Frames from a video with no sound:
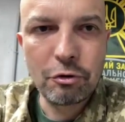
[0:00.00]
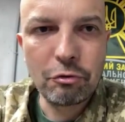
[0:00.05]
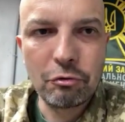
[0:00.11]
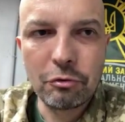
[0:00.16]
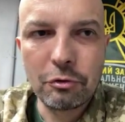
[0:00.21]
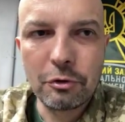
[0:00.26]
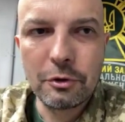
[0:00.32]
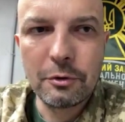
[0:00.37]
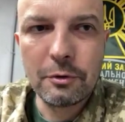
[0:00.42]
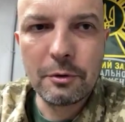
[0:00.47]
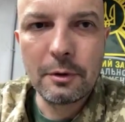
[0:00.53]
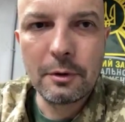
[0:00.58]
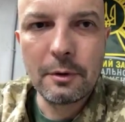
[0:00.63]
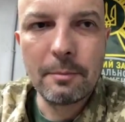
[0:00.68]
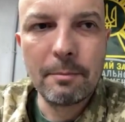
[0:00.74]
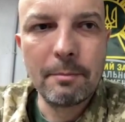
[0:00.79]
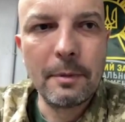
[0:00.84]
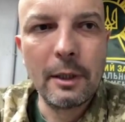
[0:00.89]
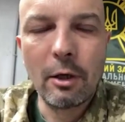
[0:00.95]
should
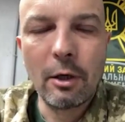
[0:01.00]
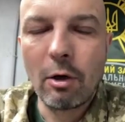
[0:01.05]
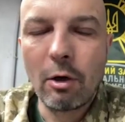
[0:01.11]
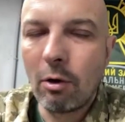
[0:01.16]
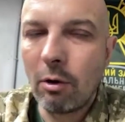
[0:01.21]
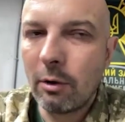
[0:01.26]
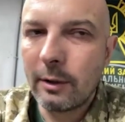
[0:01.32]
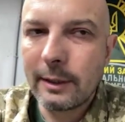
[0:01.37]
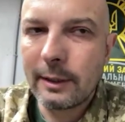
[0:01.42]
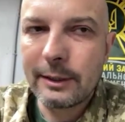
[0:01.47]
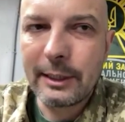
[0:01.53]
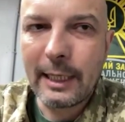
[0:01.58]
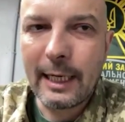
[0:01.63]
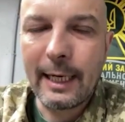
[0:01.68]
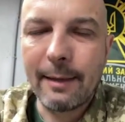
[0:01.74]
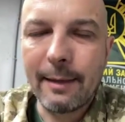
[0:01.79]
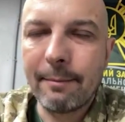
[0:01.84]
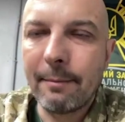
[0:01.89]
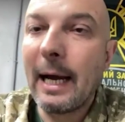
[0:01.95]
be all the
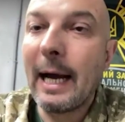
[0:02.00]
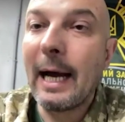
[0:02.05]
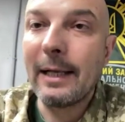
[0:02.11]
time